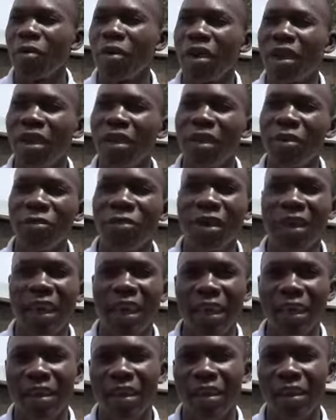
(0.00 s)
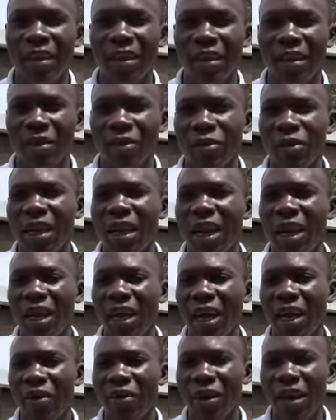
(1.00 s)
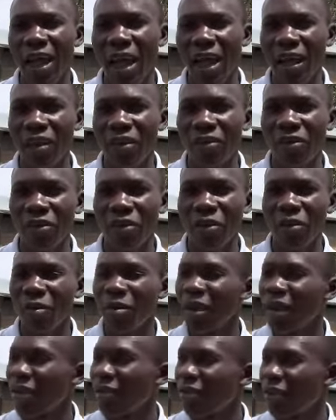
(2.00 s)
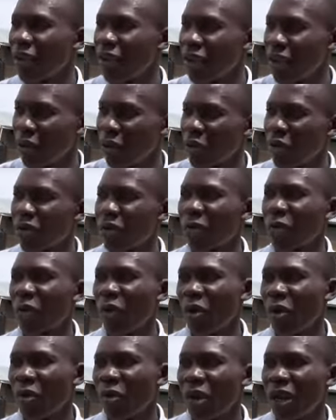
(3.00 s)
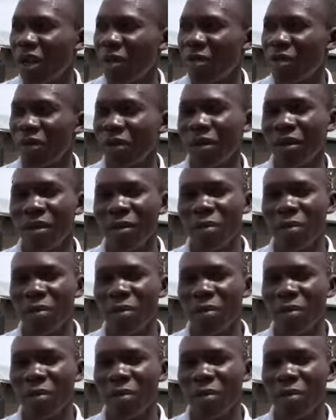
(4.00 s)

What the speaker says: will defecate. So their cow dungs always cause problems,